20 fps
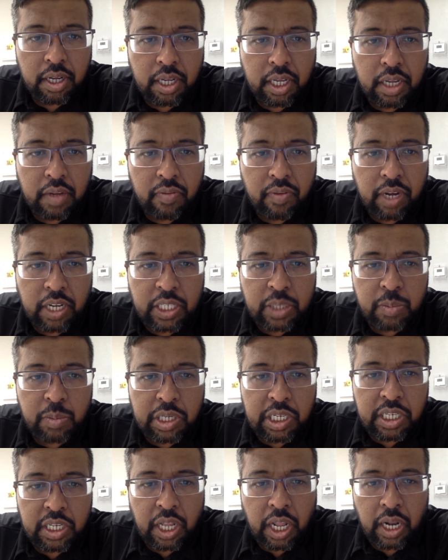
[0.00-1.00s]
give as
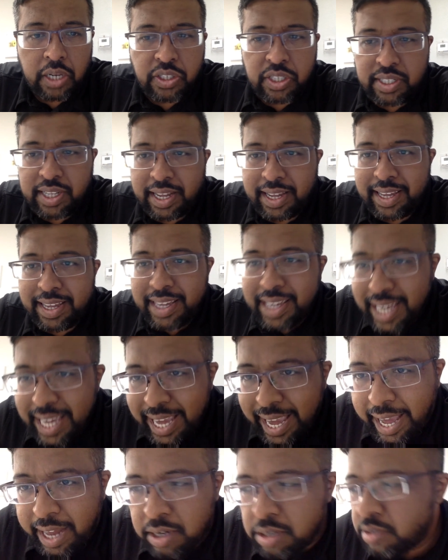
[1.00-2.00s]
many knowledge as I
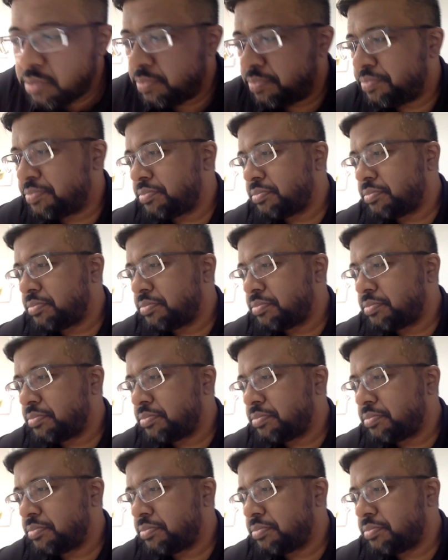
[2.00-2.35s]
can.